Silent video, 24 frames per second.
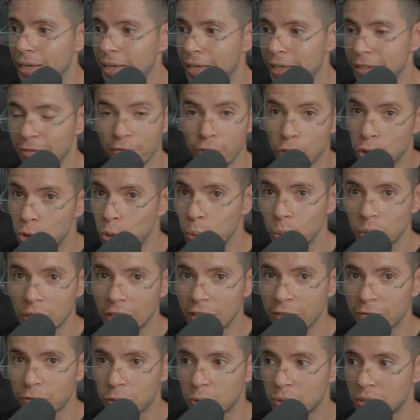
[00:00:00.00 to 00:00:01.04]

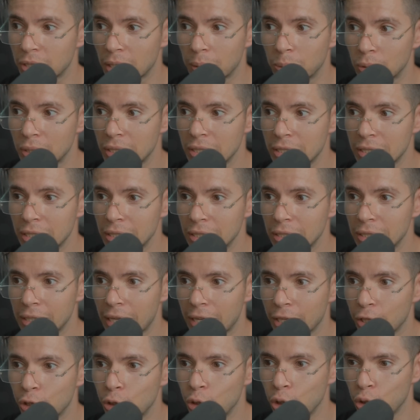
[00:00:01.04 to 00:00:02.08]
visually for some reason.
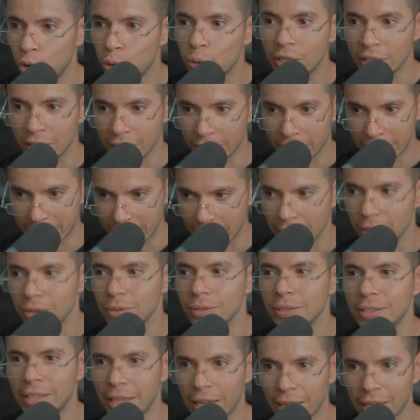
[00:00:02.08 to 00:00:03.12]
Like, you can
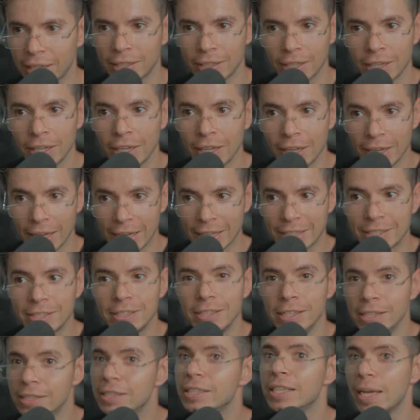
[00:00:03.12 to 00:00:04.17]
tell that it's
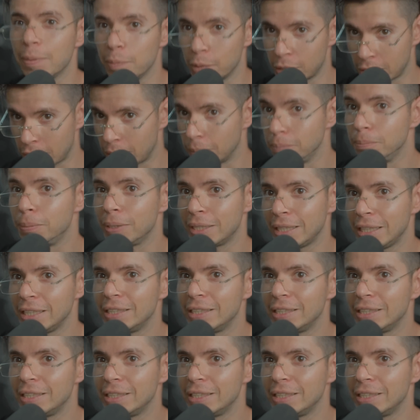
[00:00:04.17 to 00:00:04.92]
the same company